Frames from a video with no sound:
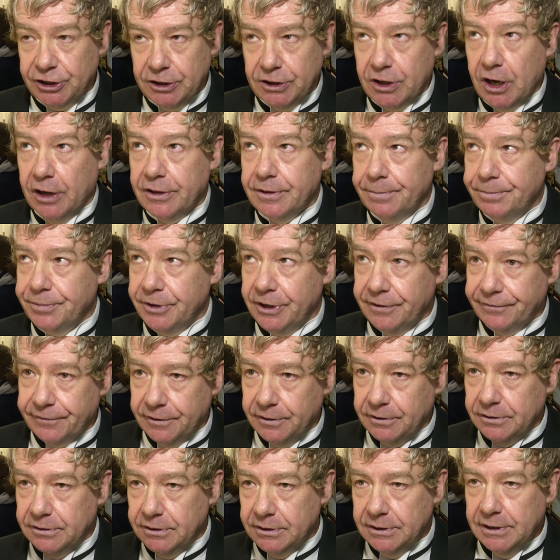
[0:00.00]
you've got the
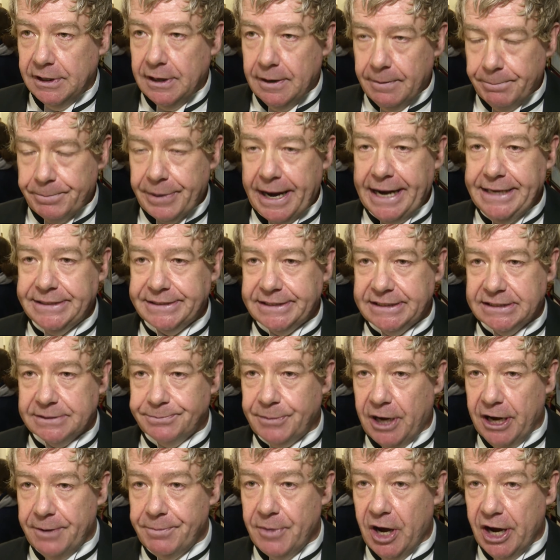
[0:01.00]
beautiful paintings
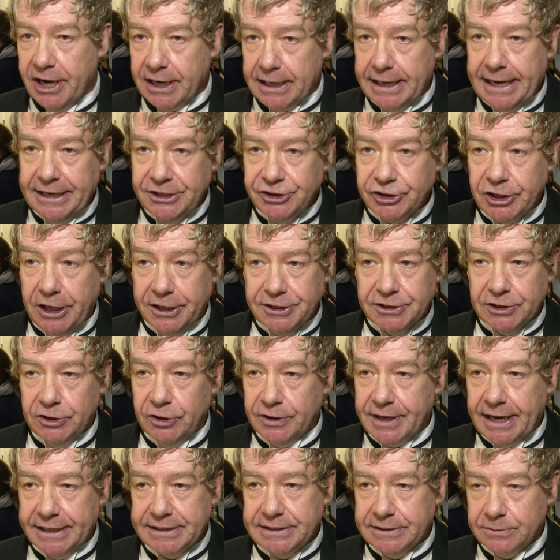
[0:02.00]
by Michelangelo to
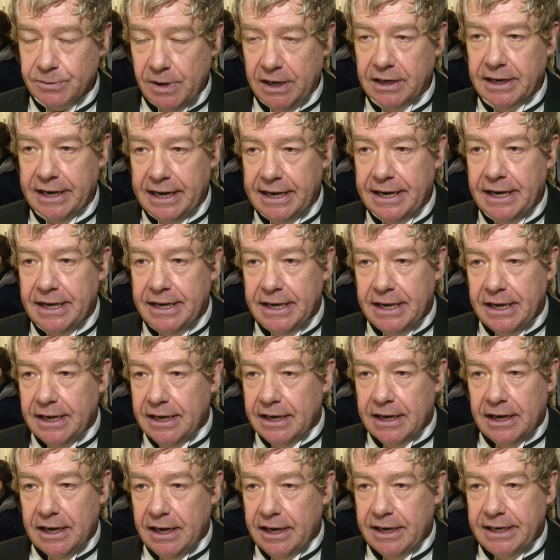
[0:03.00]
look at as well.
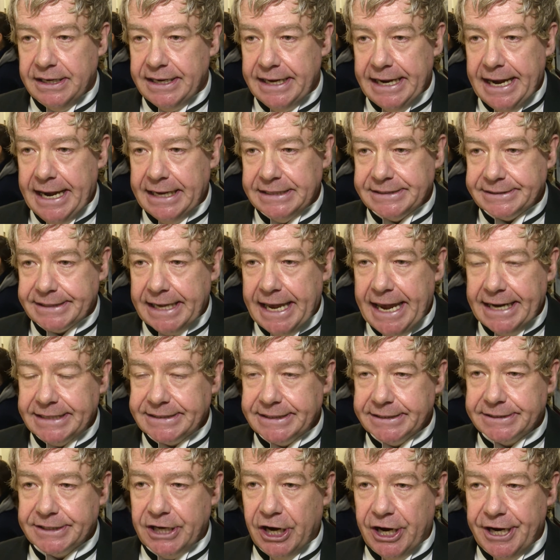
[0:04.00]
It's
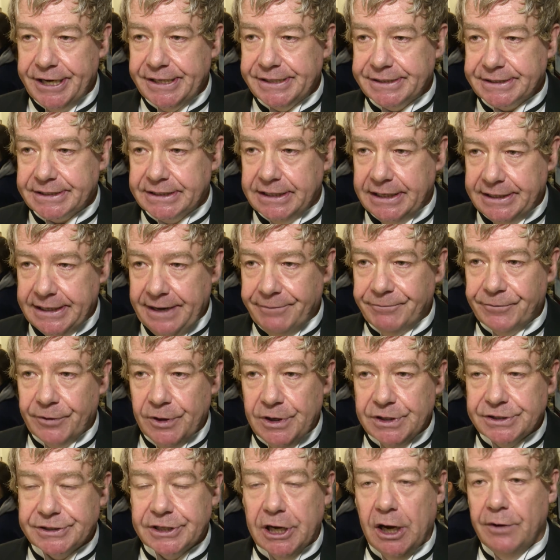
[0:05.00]
exercised an
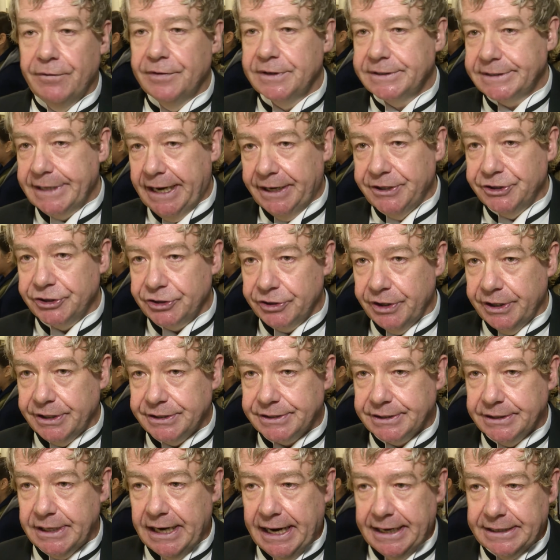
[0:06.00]
influence over
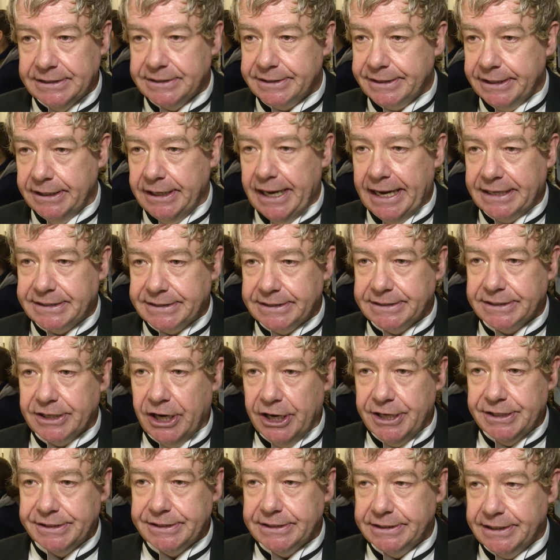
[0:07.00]
centuries and still
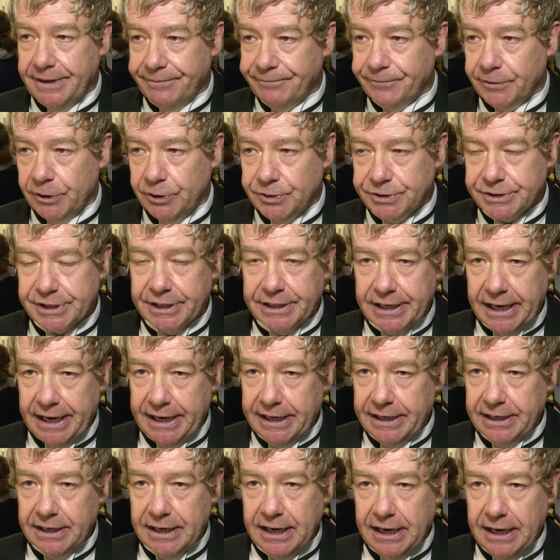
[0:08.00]
exercises influence
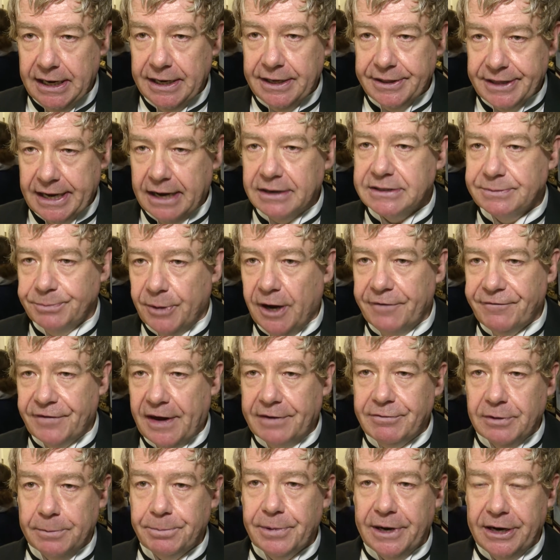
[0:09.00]
today. That's my
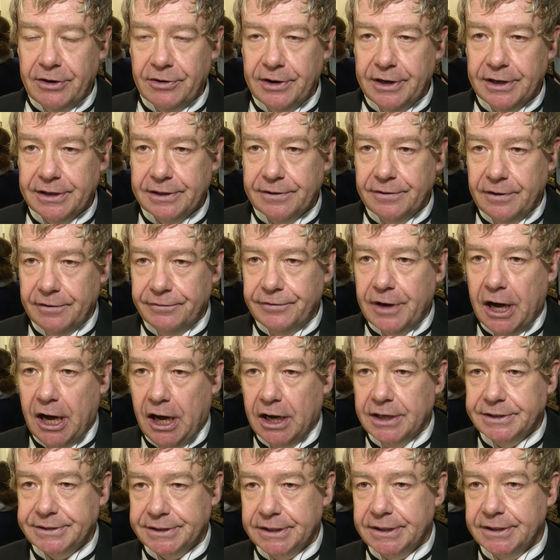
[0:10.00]
favourite period of
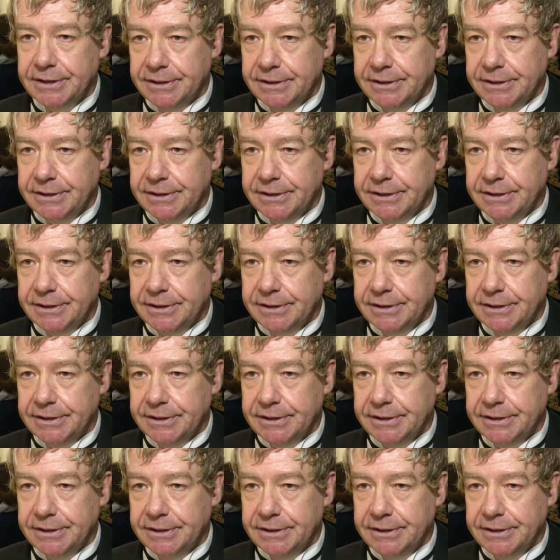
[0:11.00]
art.